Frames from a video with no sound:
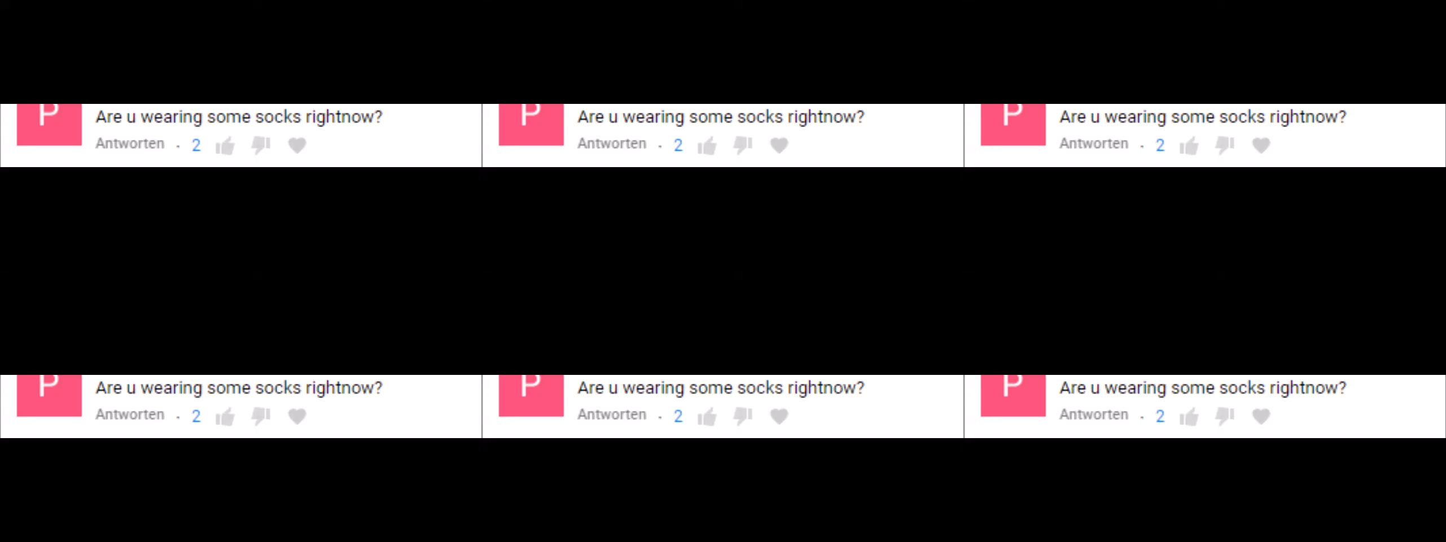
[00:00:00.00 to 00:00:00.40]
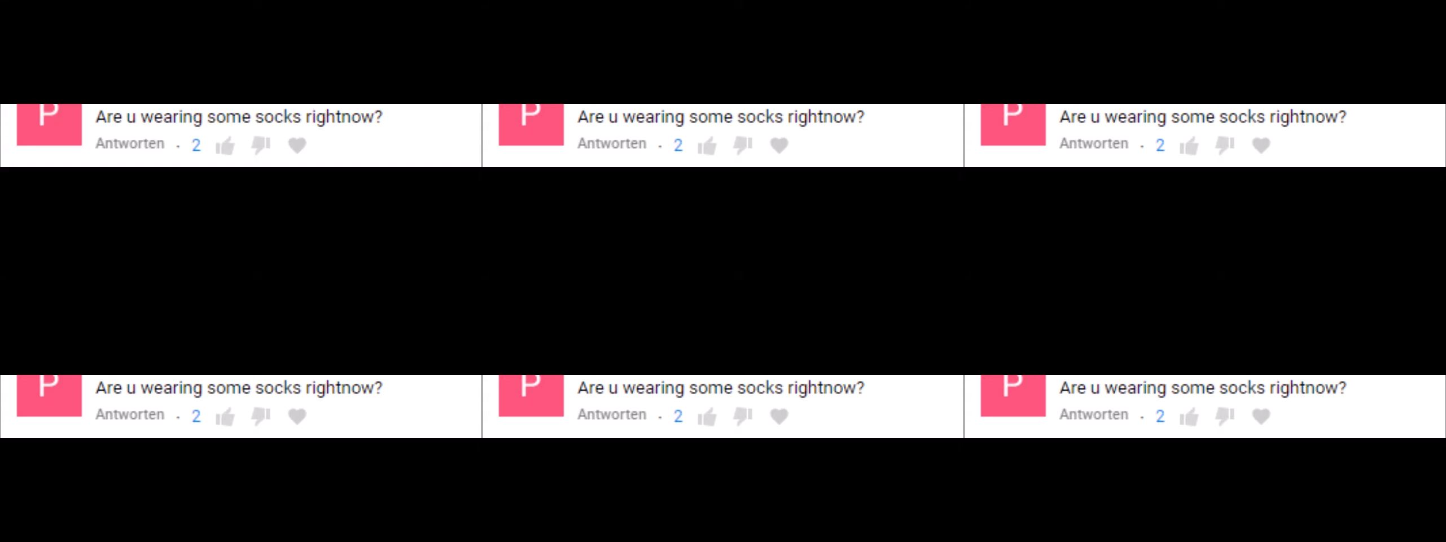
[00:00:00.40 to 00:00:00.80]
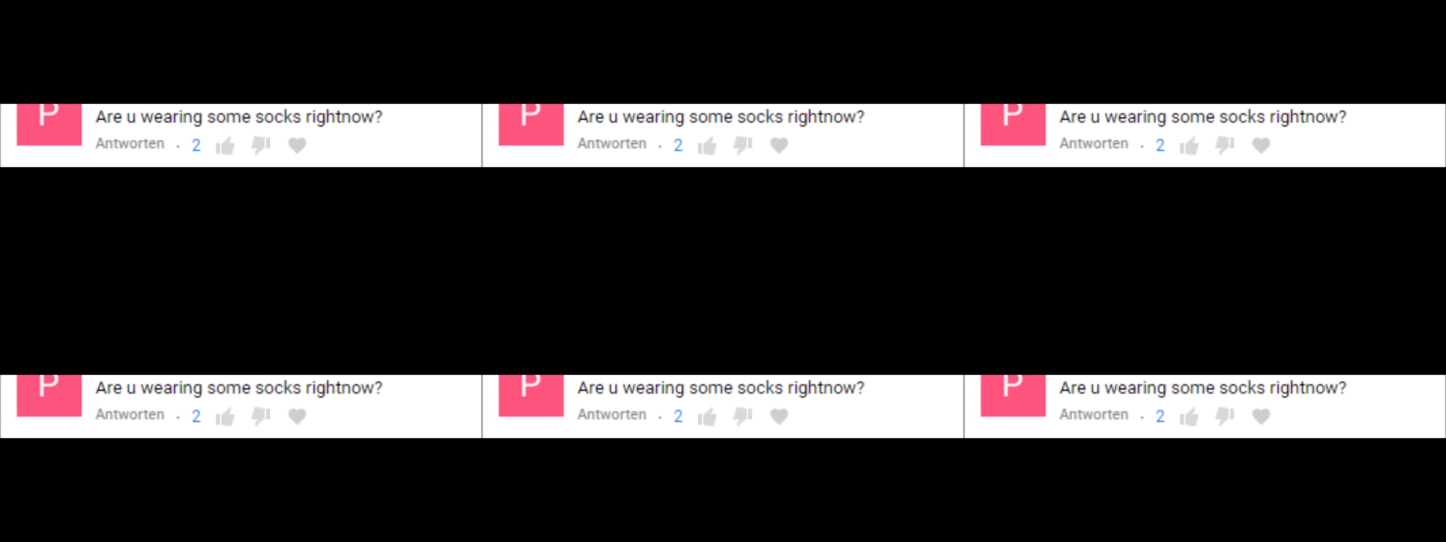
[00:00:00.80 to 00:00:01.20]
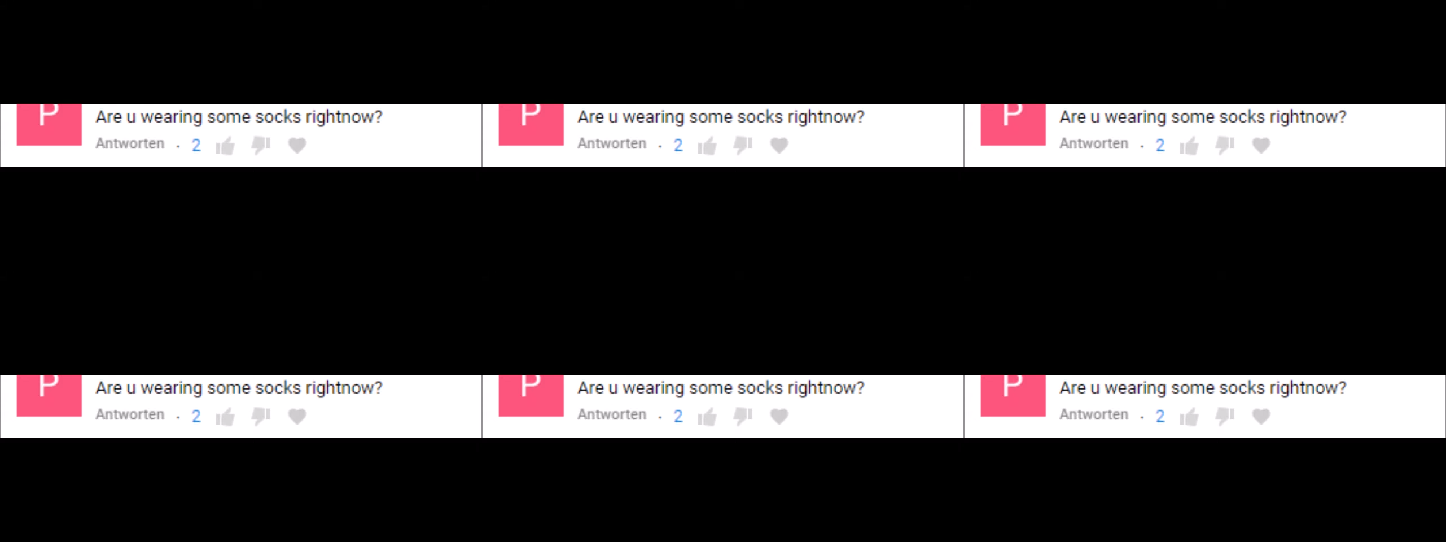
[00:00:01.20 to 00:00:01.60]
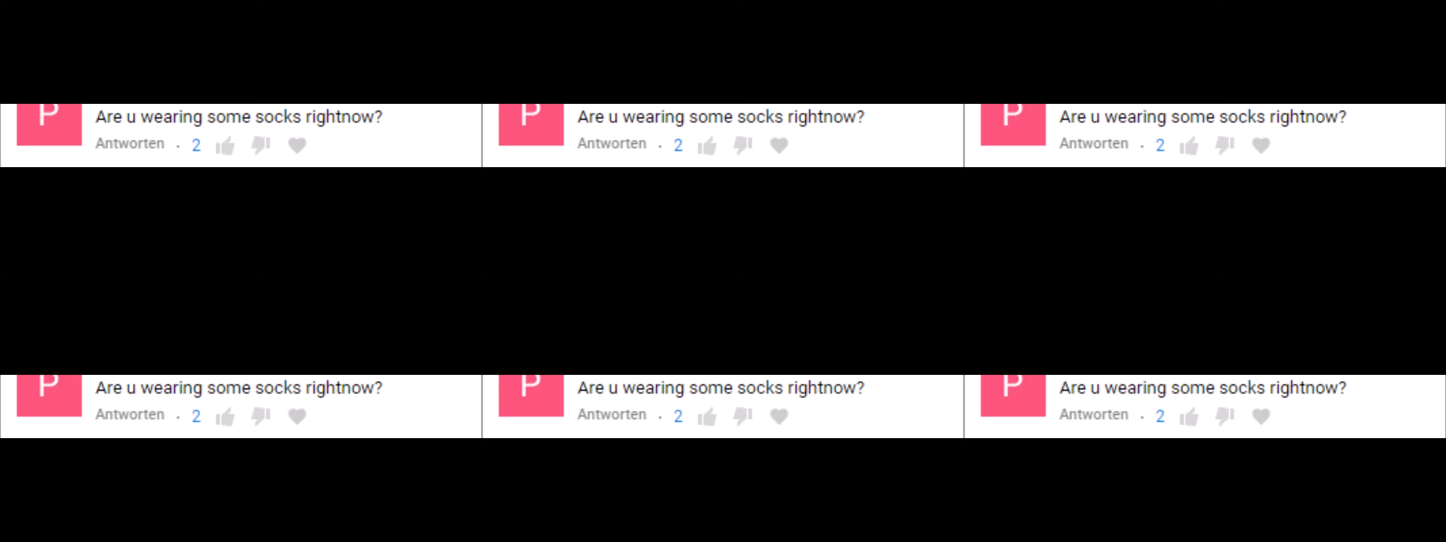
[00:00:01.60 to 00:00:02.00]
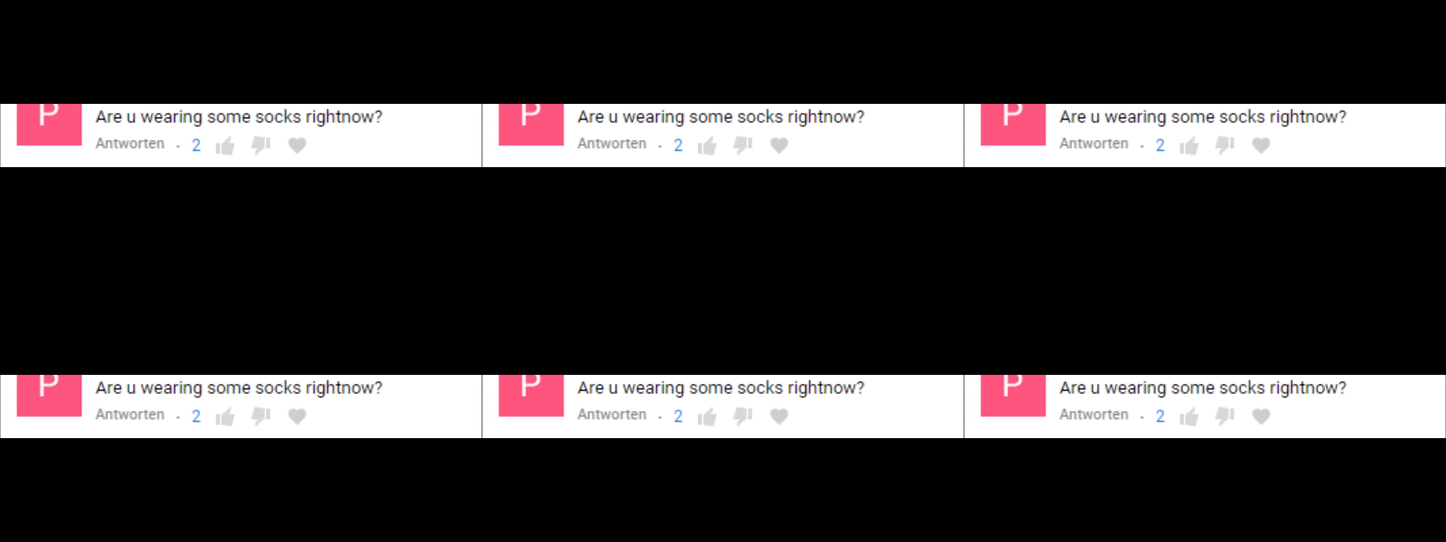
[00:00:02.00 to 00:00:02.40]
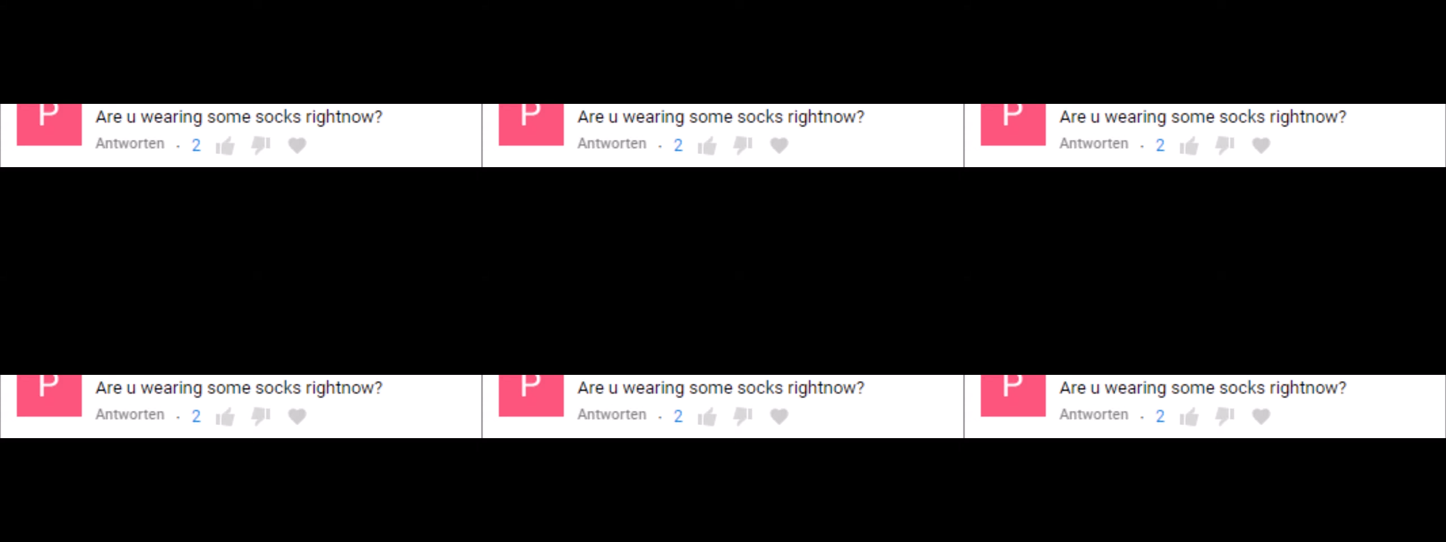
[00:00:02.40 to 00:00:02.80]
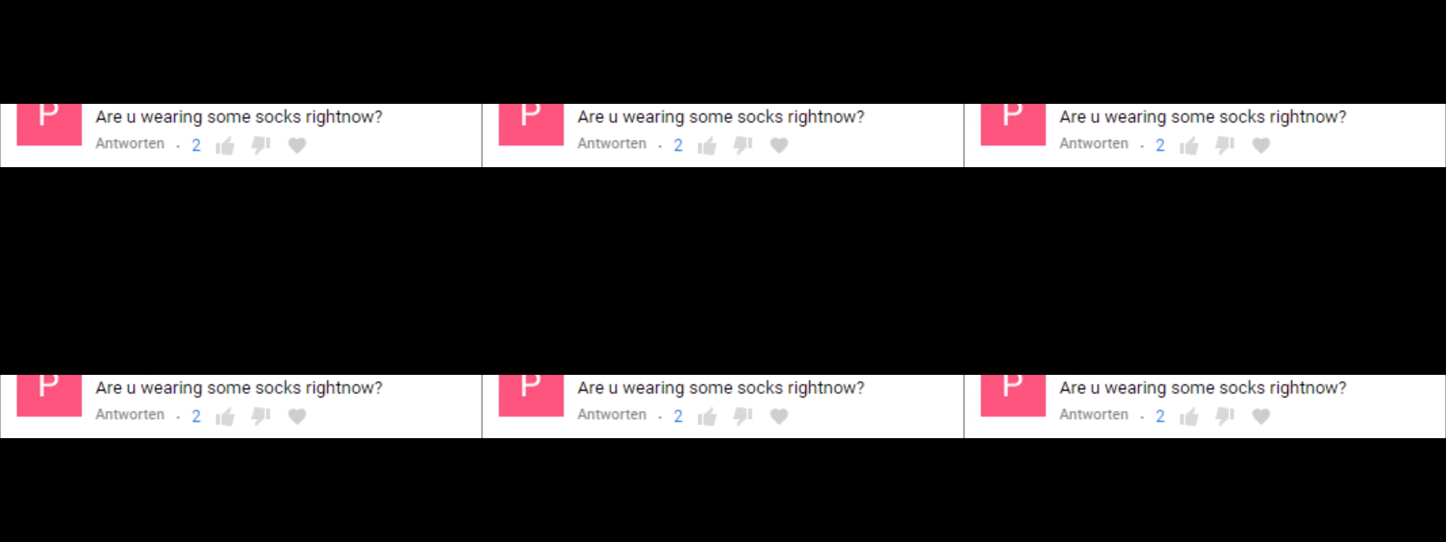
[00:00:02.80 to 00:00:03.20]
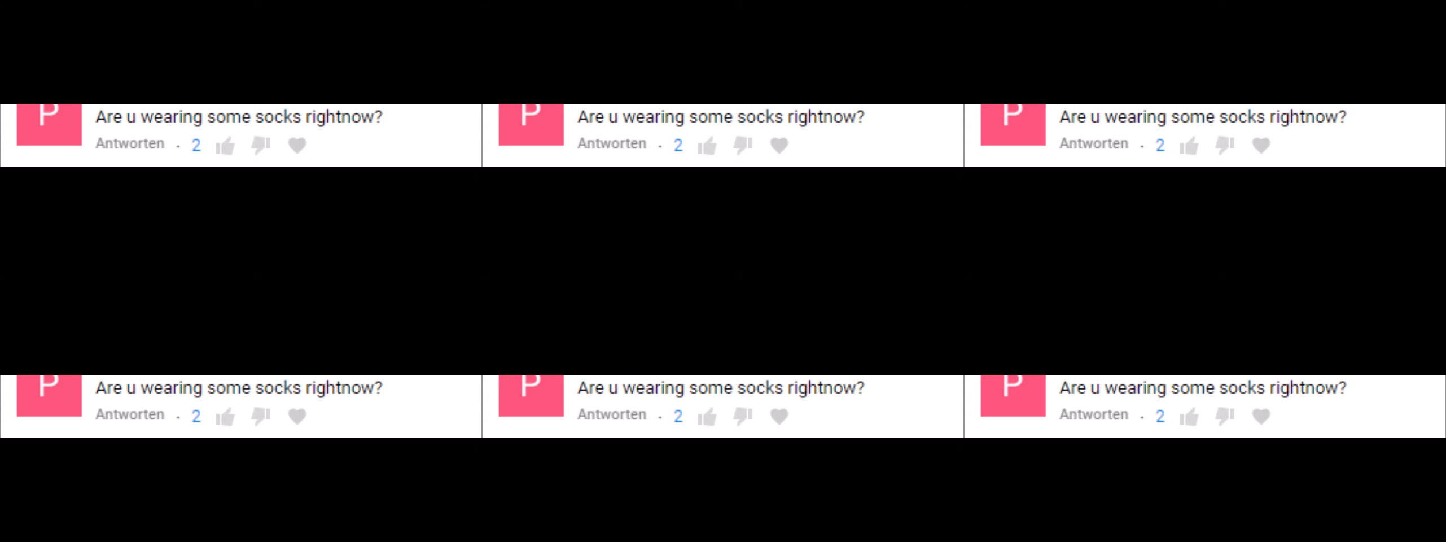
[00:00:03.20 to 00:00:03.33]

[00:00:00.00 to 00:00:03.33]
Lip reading: [unreadable: no face in view]